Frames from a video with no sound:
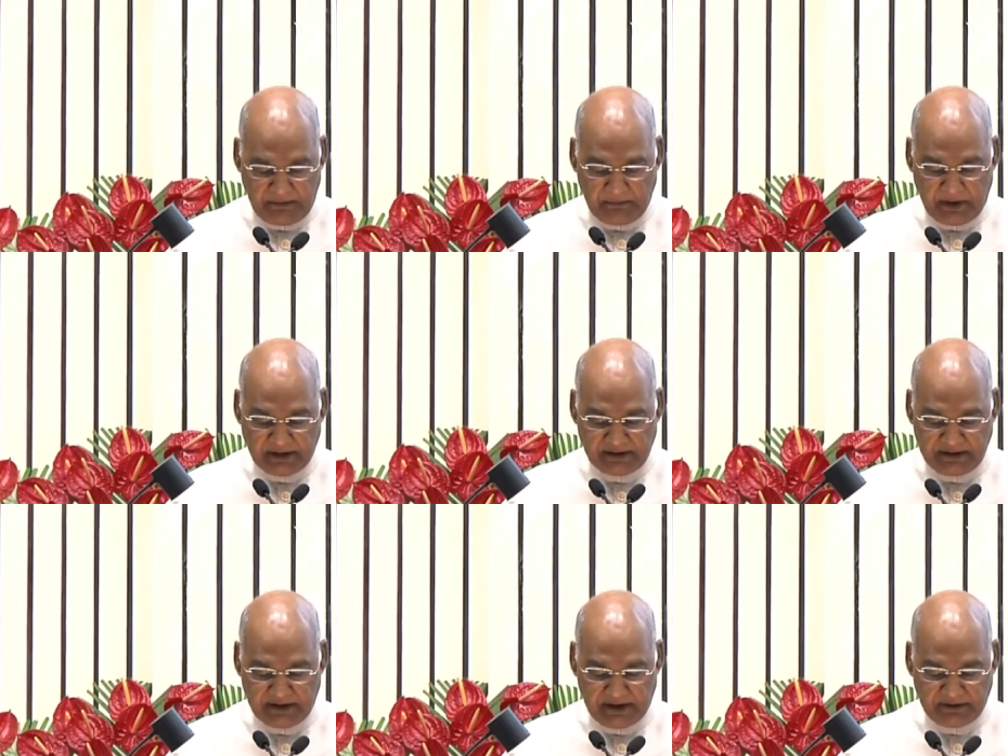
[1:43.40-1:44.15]
but
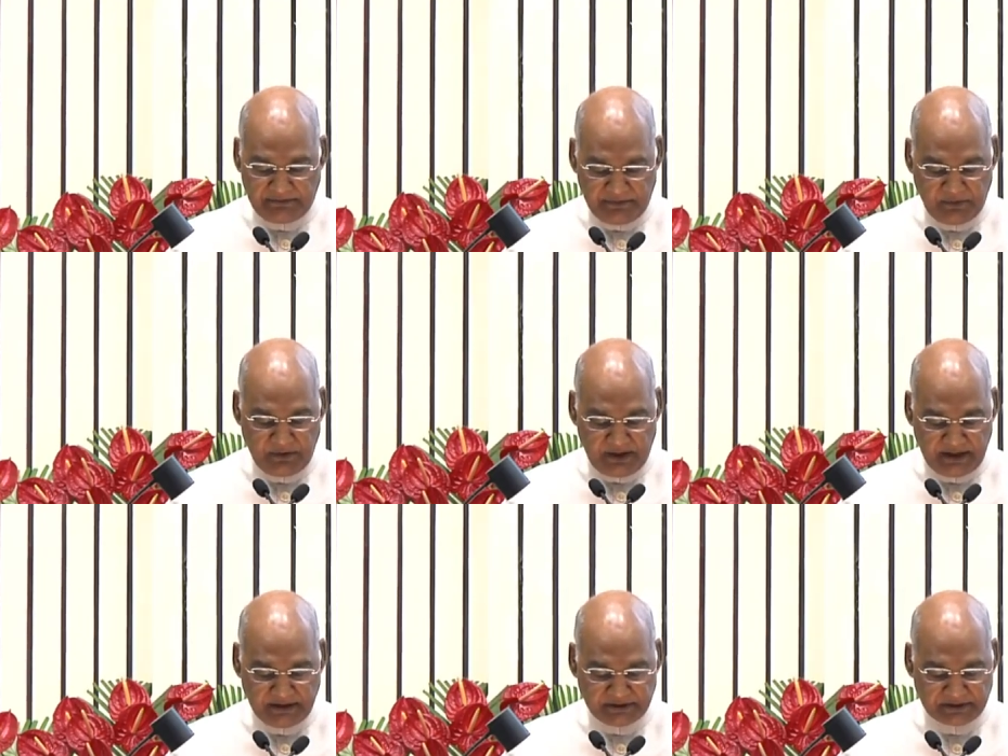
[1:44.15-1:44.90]
there are few
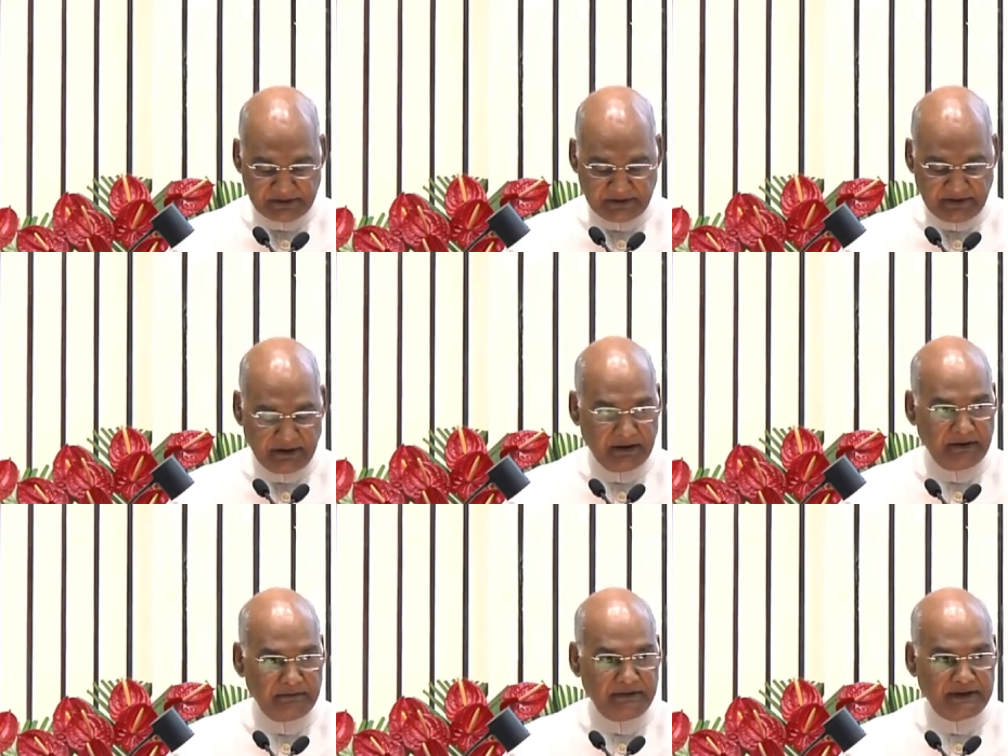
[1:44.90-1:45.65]
links
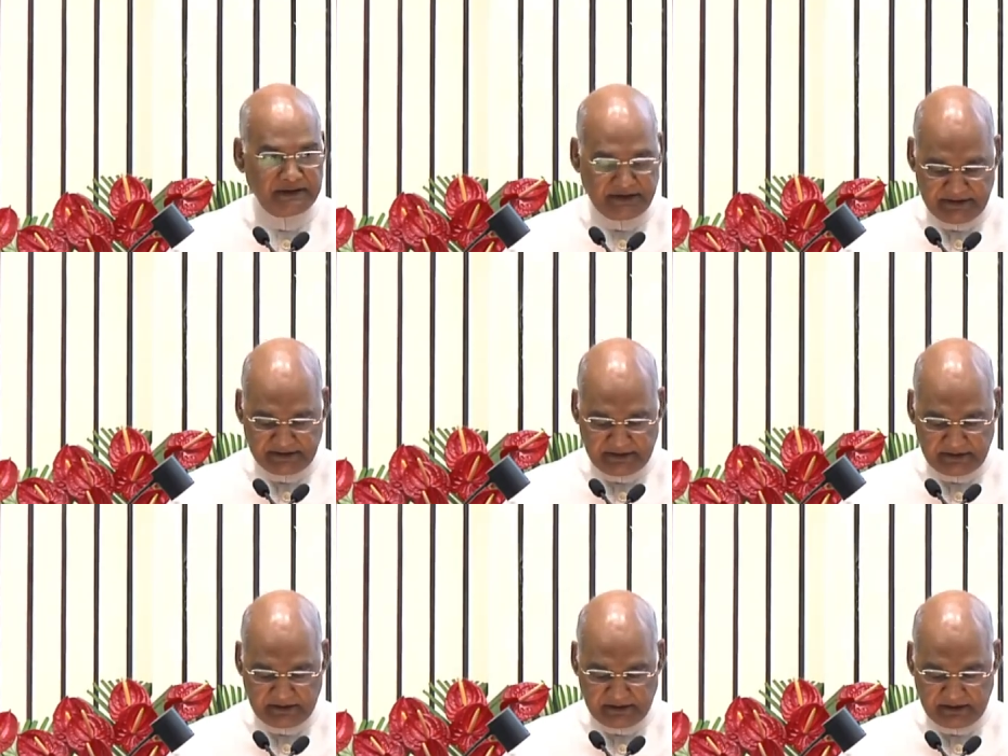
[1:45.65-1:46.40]
we
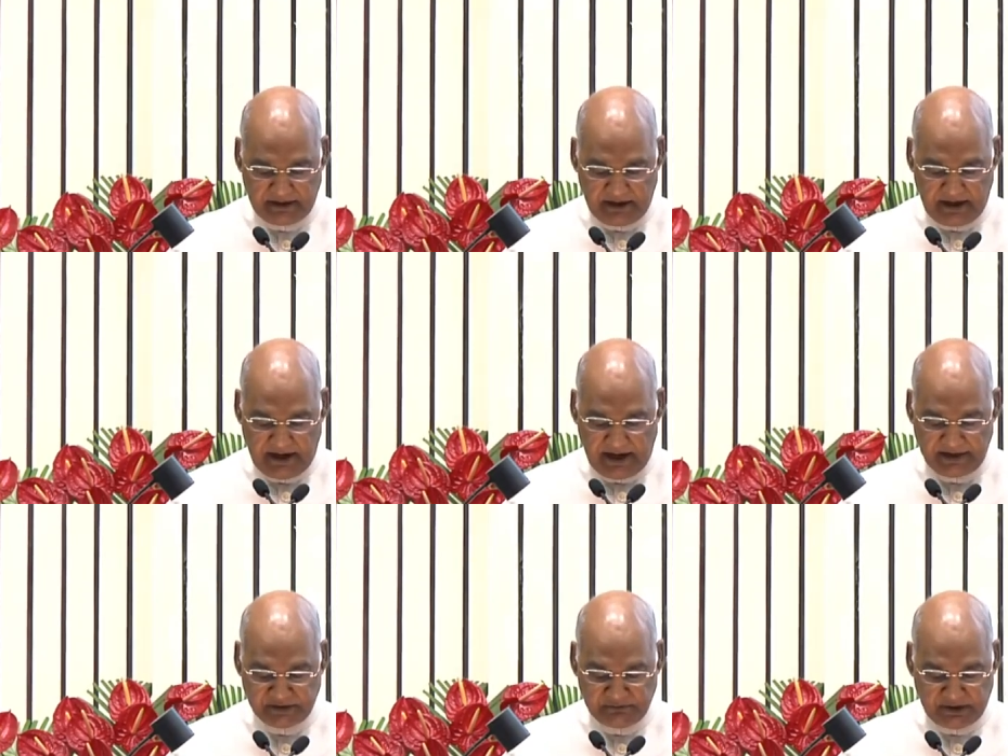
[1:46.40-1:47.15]
treasure
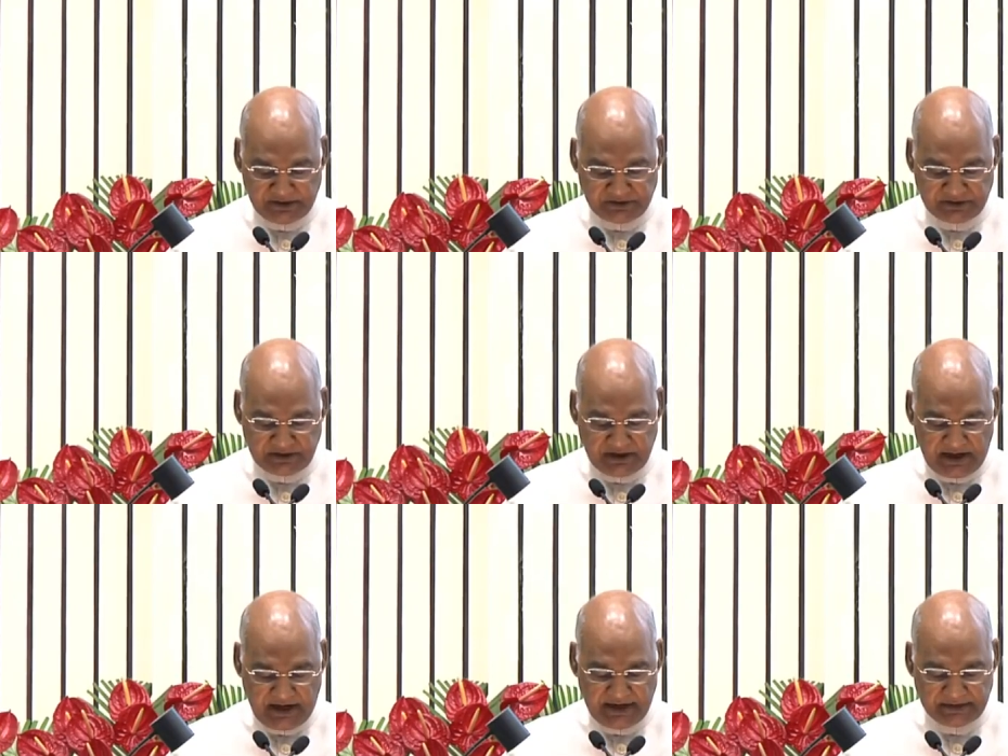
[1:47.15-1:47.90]
as much
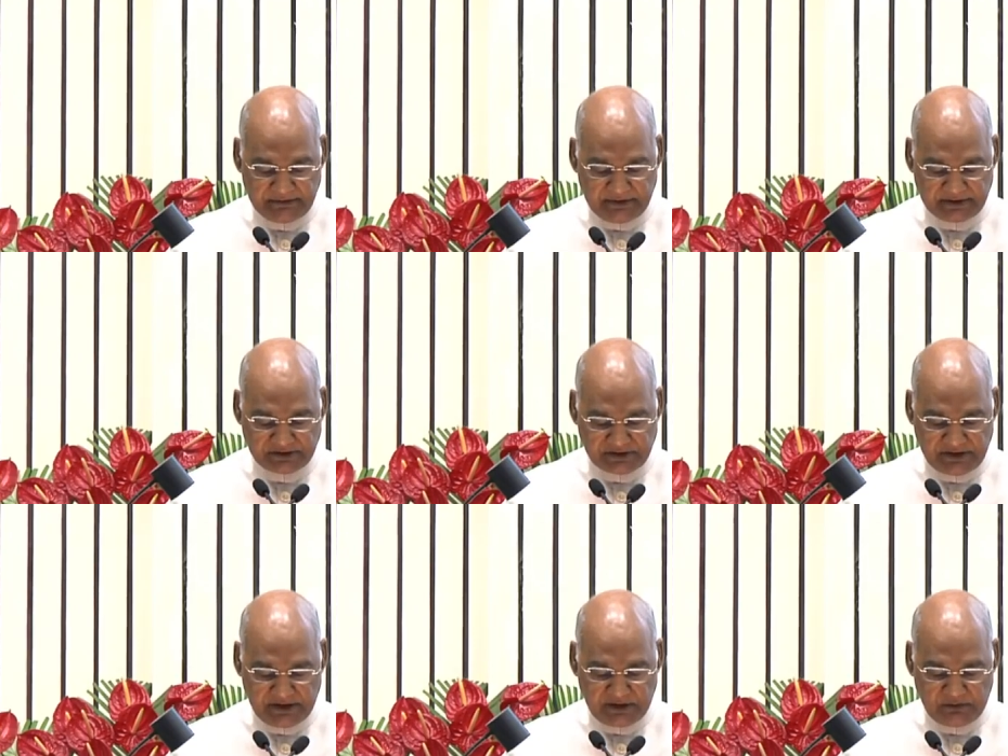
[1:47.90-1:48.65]
as our
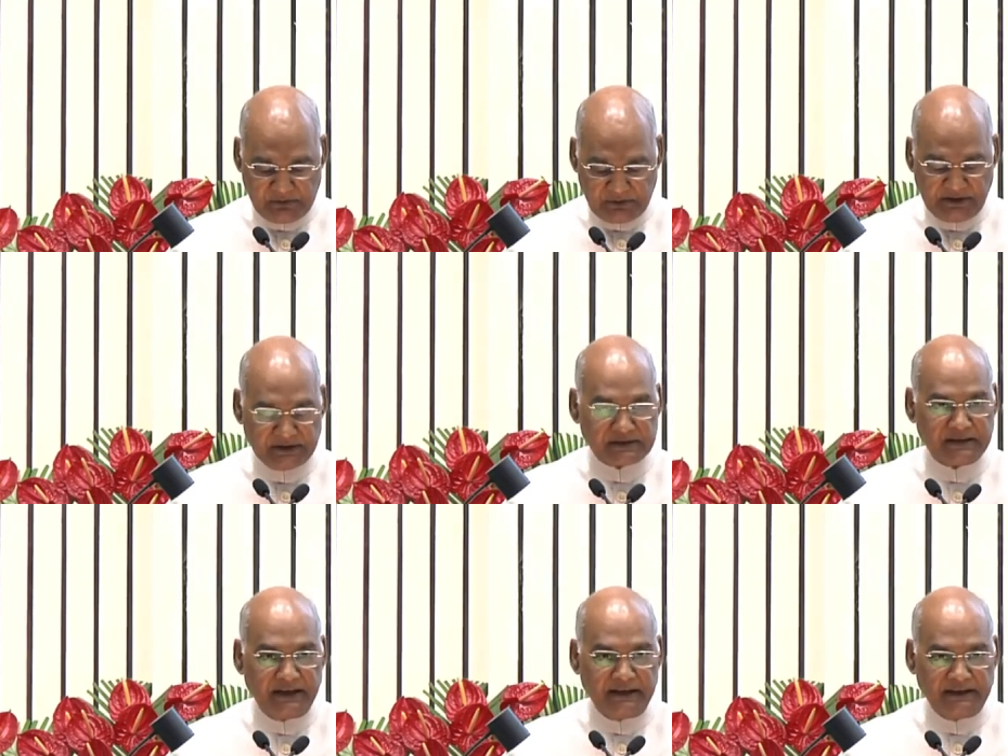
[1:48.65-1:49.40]
shared
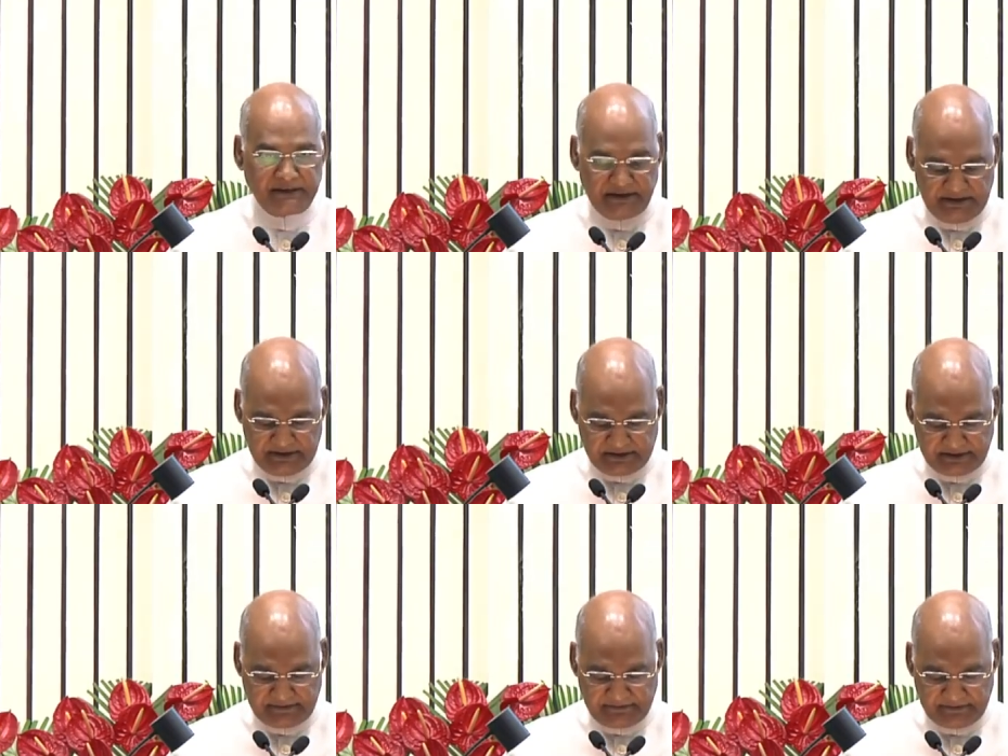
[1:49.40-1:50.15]
Buddhist heritage.